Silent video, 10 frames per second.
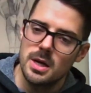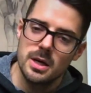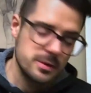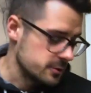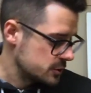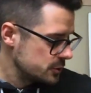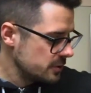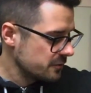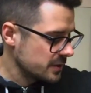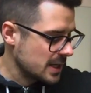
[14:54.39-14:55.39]
There's 2
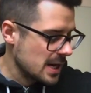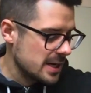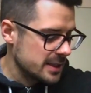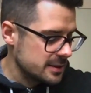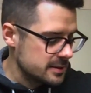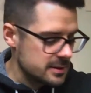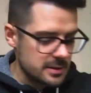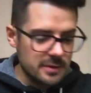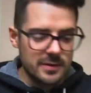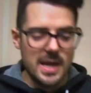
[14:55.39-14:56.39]
different kinds
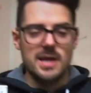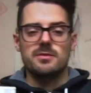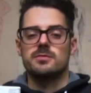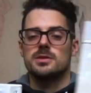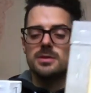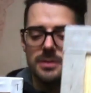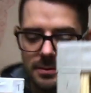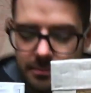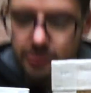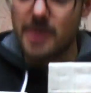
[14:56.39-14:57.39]
of canvas,
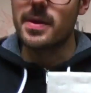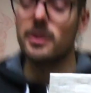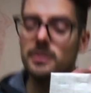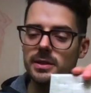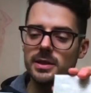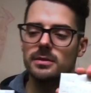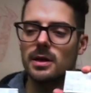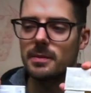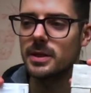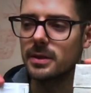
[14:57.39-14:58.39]
primarily.
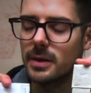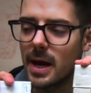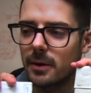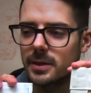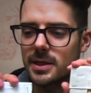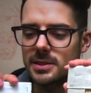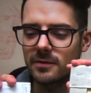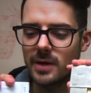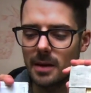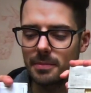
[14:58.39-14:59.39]
I mean, nowadays they've
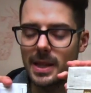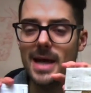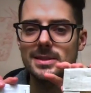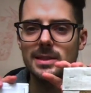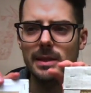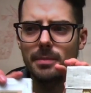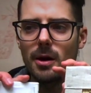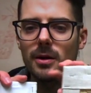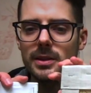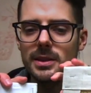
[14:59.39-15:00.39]
got plastic, like
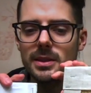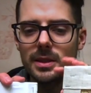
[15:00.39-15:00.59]
poly